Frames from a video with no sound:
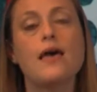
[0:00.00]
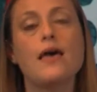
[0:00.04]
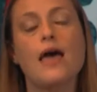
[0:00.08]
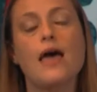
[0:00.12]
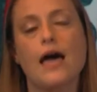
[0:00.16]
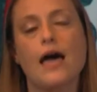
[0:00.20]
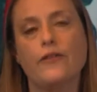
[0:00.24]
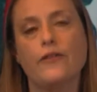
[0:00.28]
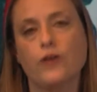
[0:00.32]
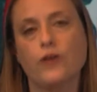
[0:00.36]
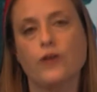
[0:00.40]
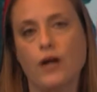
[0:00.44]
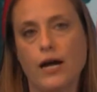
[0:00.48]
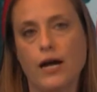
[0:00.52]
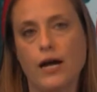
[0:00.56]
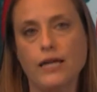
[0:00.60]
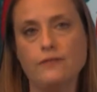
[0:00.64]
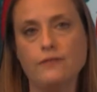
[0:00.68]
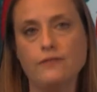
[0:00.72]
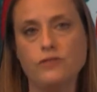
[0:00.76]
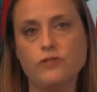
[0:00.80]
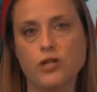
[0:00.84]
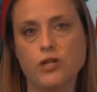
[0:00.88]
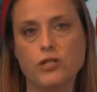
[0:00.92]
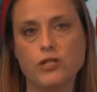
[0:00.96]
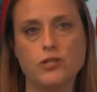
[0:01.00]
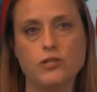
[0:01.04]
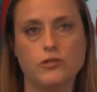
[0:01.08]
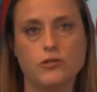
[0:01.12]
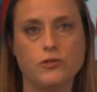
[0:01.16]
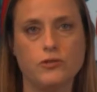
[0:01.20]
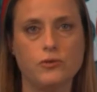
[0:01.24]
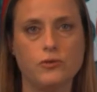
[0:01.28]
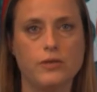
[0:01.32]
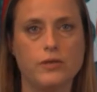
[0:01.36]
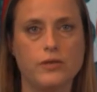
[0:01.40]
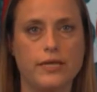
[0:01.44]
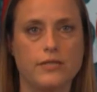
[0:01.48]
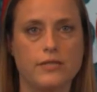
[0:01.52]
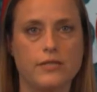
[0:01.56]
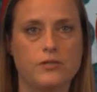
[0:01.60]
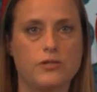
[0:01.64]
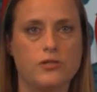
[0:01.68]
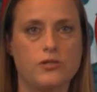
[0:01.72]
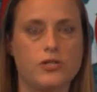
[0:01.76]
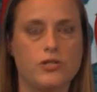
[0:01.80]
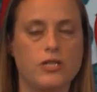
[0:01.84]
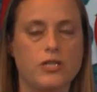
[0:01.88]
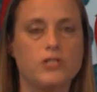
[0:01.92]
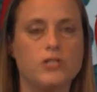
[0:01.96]
And they're kind of judged on two things. They're
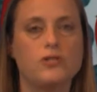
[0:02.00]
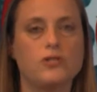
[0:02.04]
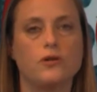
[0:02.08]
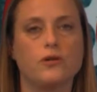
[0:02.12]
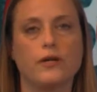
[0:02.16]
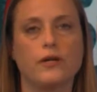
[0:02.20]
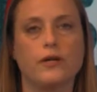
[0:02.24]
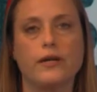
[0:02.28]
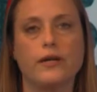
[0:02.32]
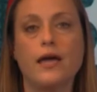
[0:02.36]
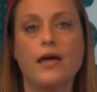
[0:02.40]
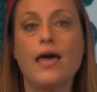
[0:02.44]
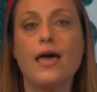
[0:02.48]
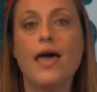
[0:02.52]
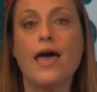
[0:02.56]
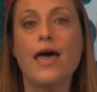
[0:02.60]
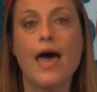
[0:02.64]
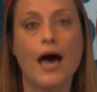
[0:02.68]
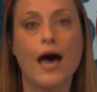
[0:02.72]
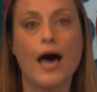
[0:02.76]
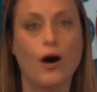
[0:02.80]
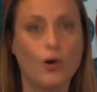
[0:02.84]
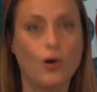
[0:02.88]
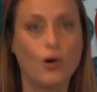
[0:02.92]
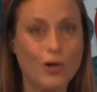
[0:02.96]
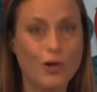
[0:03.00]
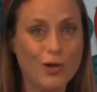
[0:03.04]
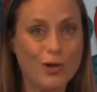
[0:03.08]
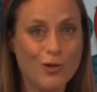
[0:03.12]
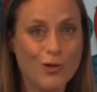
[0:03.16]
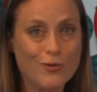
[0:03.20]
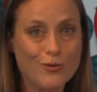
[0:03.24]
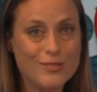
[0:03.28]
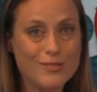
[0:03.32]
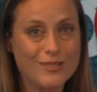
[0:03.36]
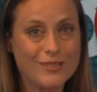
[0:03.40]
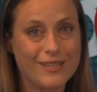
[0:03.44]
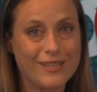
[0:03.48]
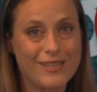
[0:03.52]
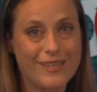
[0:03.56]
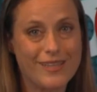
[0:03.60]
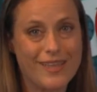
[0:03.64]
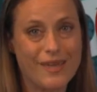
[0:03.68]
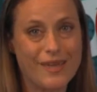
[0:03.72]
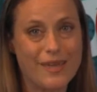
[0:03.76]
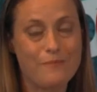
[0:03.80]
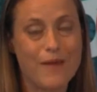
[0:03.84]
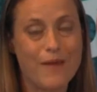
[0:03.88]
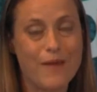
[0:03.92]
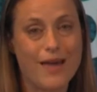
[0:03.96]
judged on how closely they
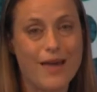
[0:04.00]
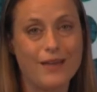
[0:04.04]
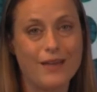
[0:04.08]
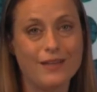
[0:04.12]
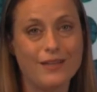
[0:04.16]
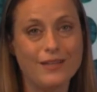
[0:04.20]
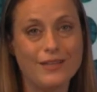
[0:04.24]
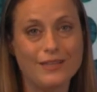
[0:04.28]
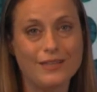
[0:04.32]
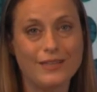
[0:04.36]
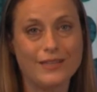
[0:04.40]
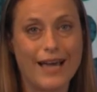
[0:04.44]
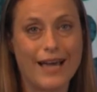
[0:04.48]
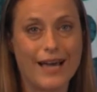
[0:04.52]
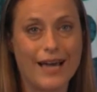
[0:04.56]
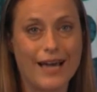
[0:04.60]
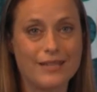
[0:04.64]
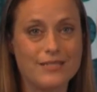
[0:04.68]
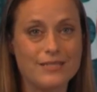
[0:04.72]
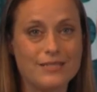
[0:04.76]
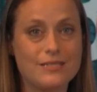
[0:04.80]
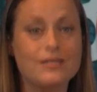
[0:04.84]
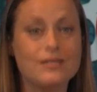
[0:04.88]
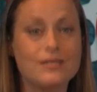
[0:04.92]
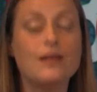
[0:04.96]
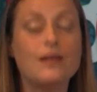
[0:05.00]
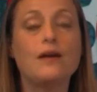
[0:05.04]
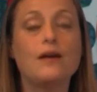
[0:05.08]
met last